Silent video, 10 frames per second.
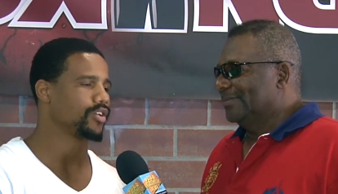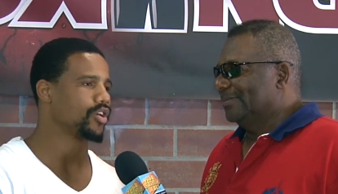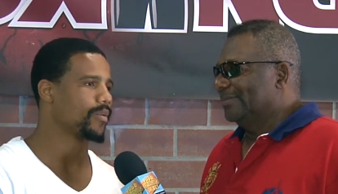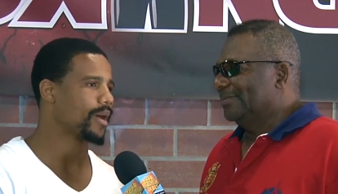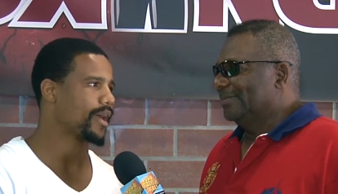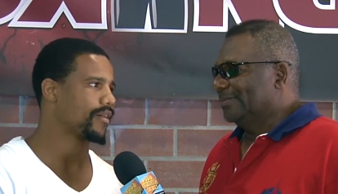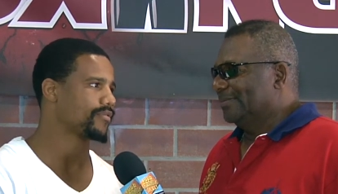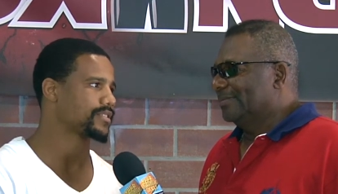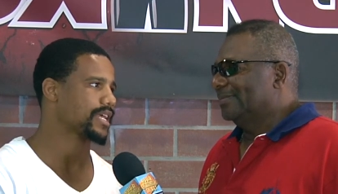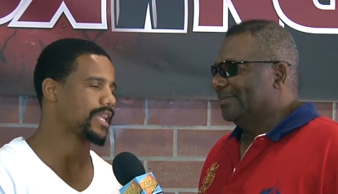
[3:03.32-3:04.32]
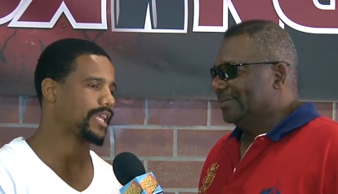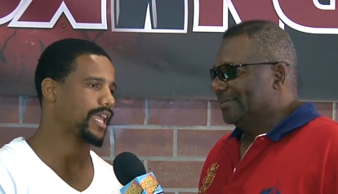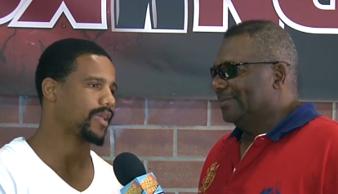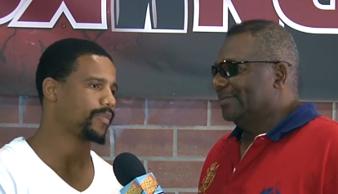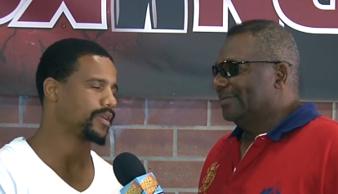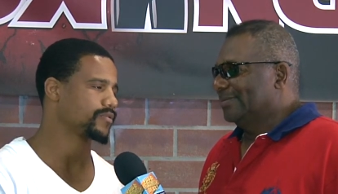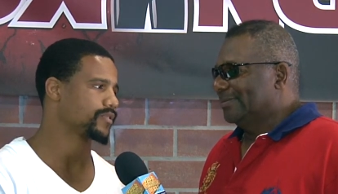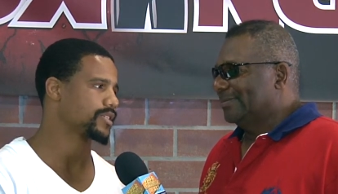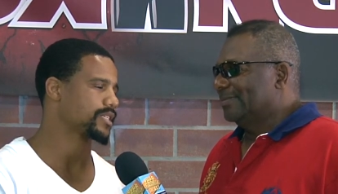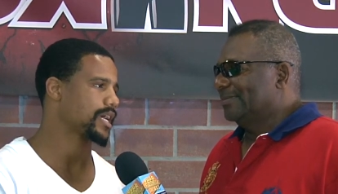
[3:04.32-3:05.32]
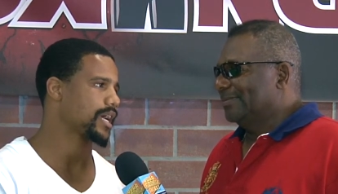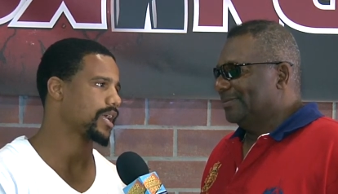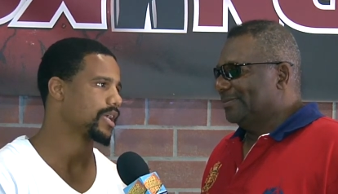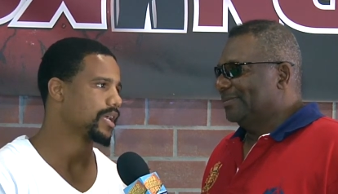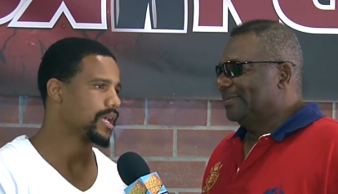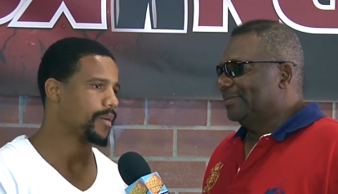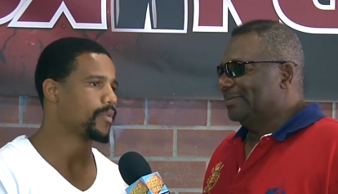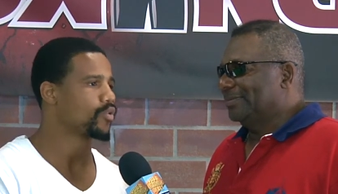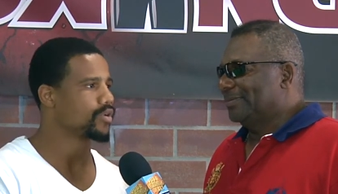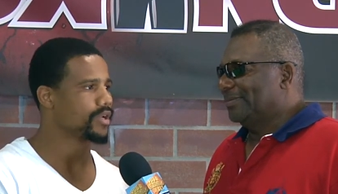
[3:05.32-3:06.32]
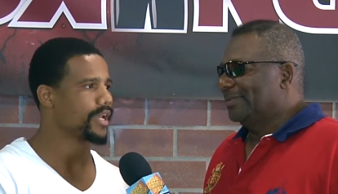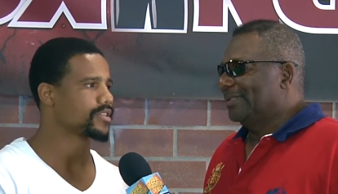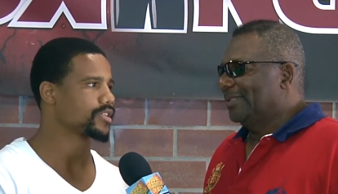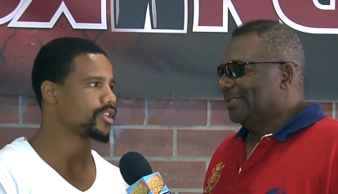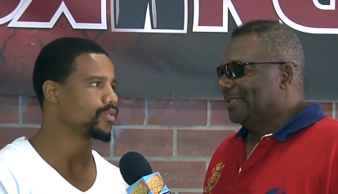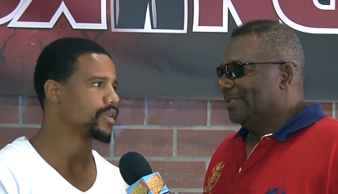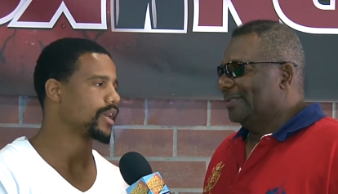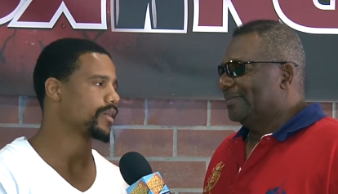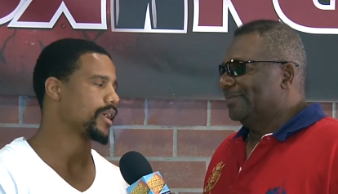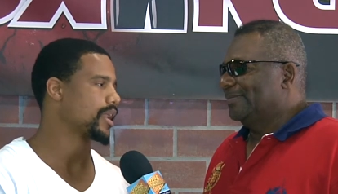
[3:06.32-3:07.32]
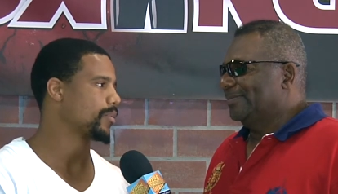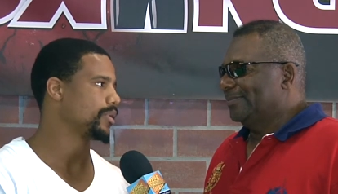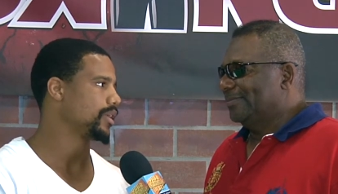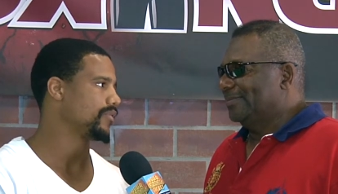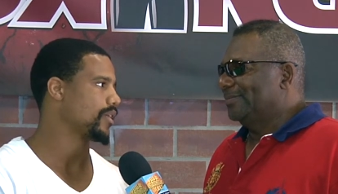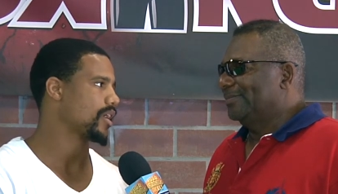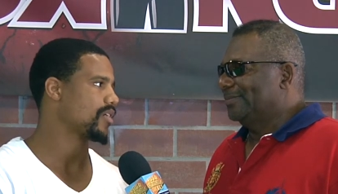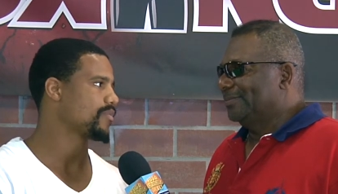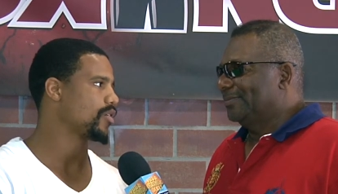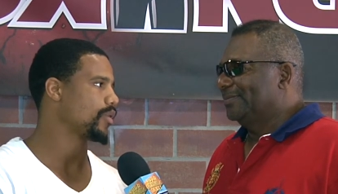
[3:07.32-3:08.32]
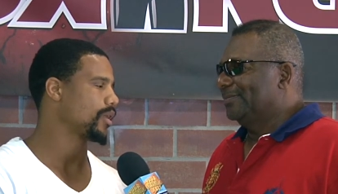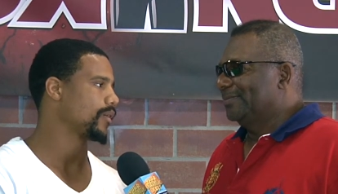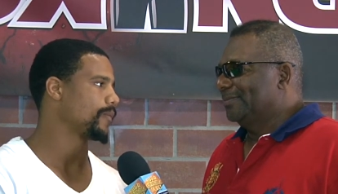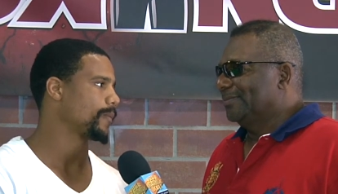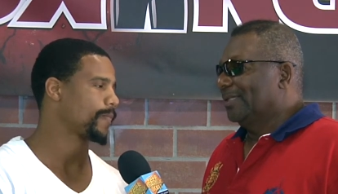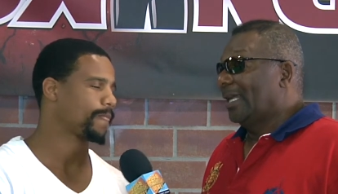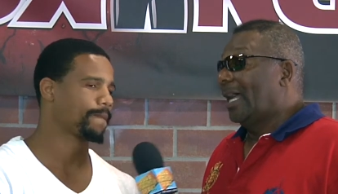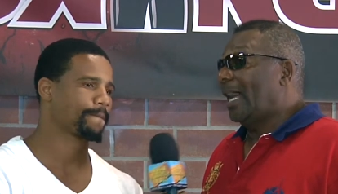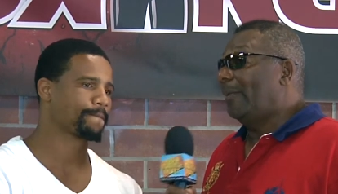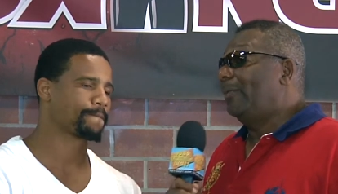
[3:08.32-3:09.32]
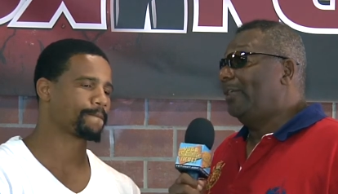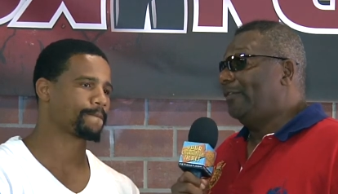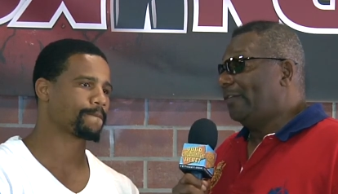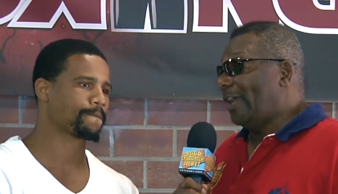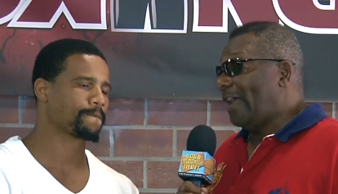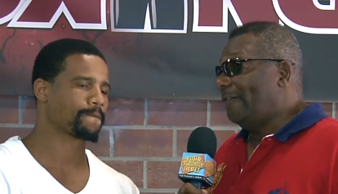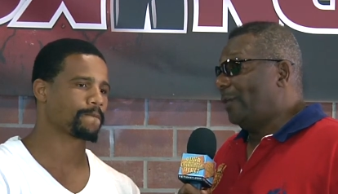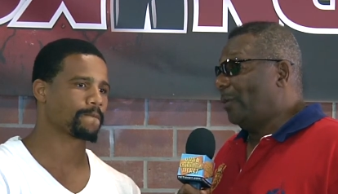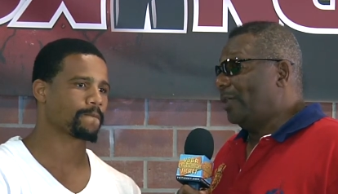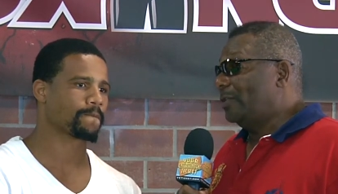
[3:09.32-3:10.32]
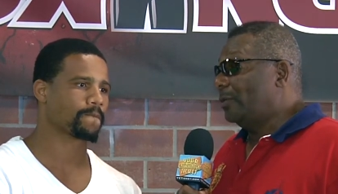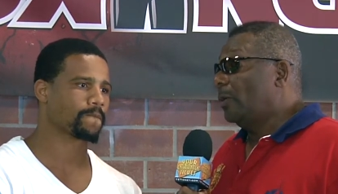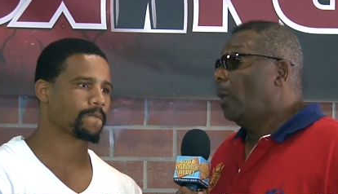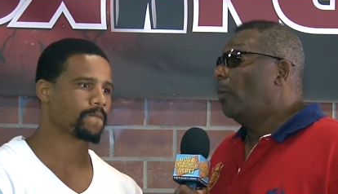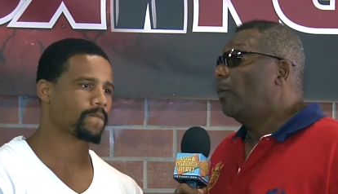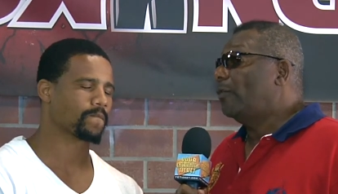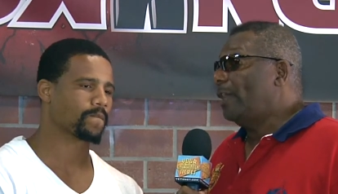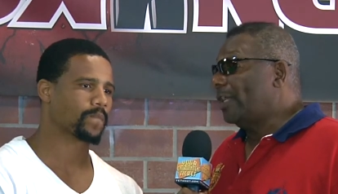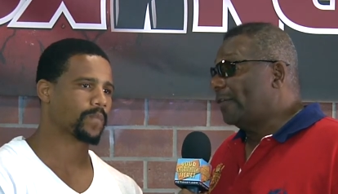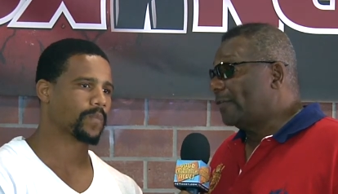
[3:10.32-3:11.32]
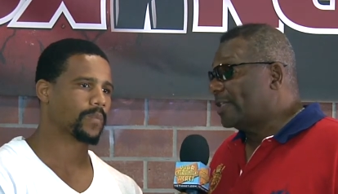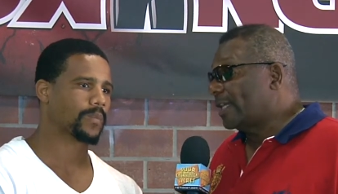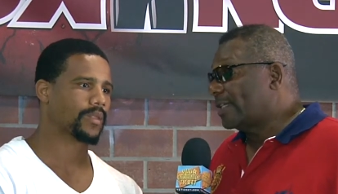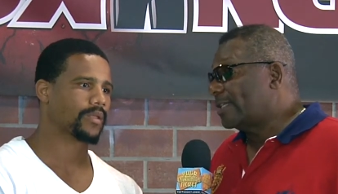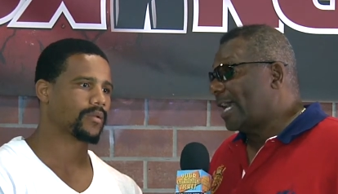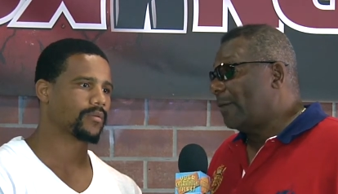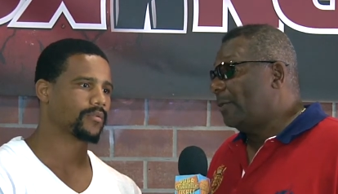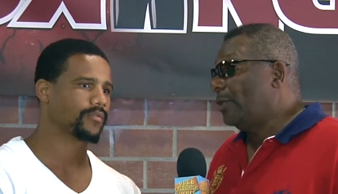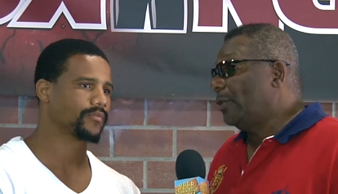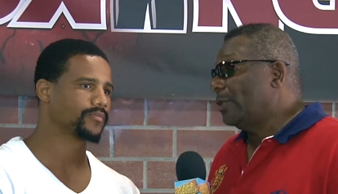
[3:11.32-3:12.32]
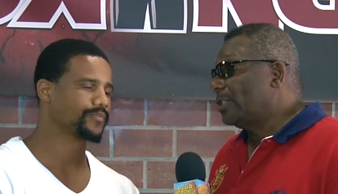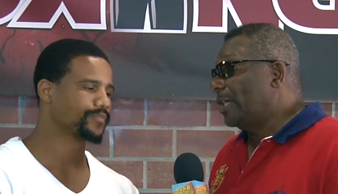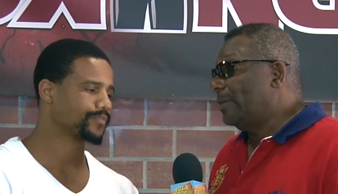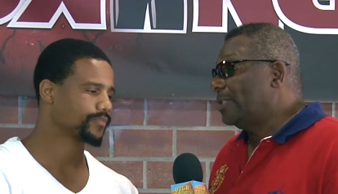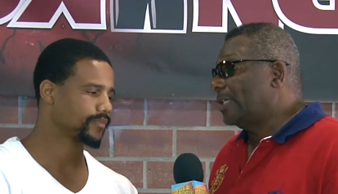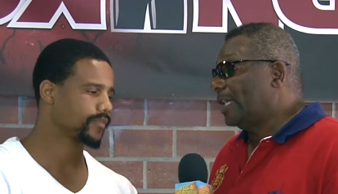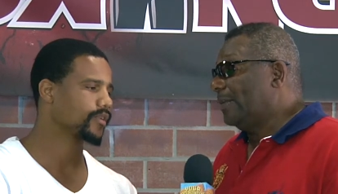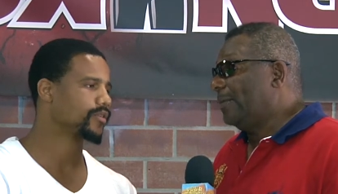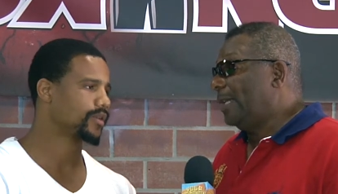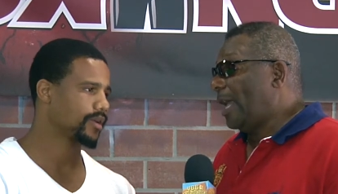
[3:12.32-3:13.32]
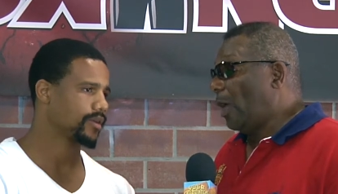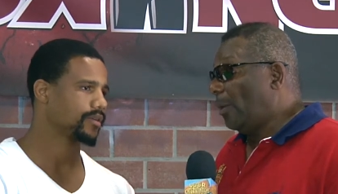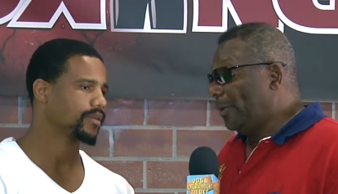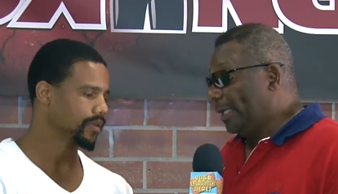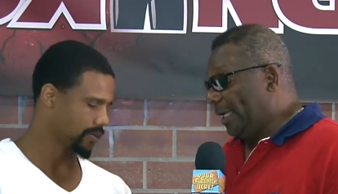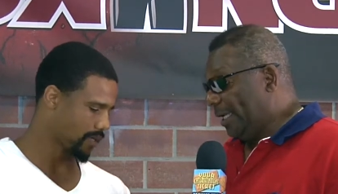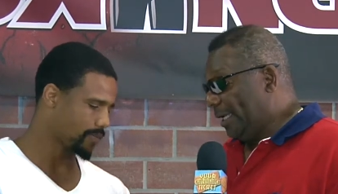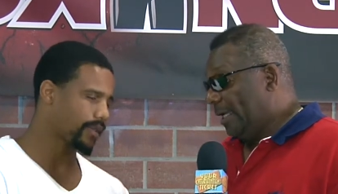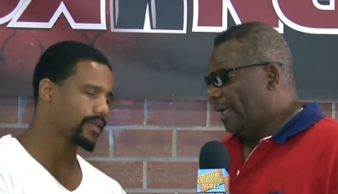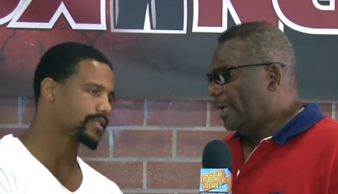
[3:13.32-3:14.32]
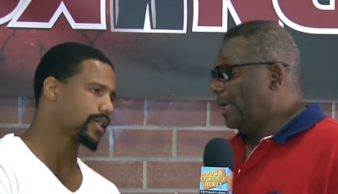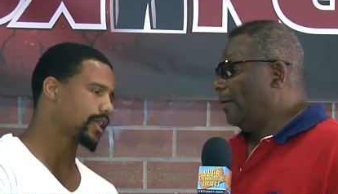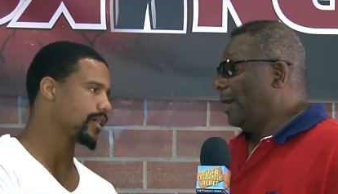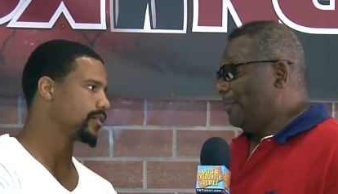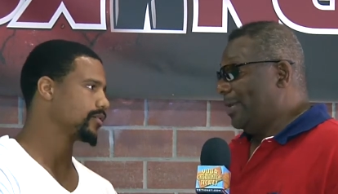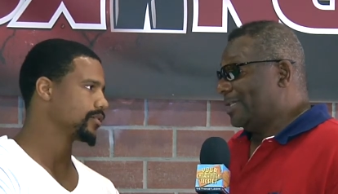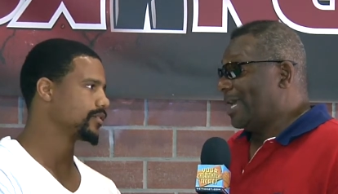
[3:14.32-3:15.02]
Speaker 1: you know, I have a solid game plans for this guy. I'm going to execute, and I, and I believe I'll have my way.
Speaker 2: I believe you'll have your way too. Well, thank you for taking time with your entertainment ticket and me, Al McGhee, yeah, here lot, at Big